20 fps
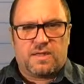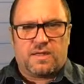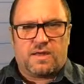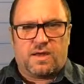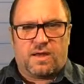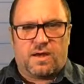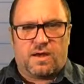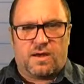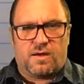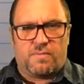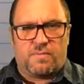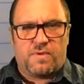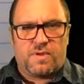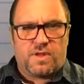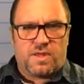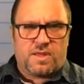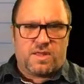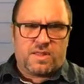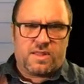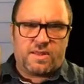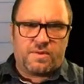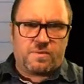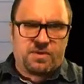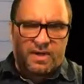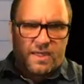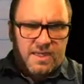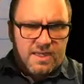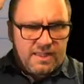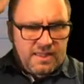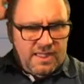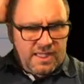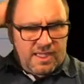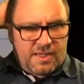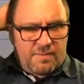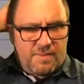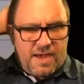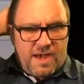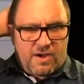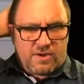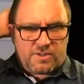Then we need to think
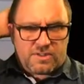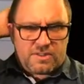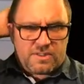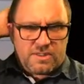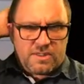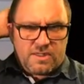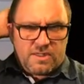about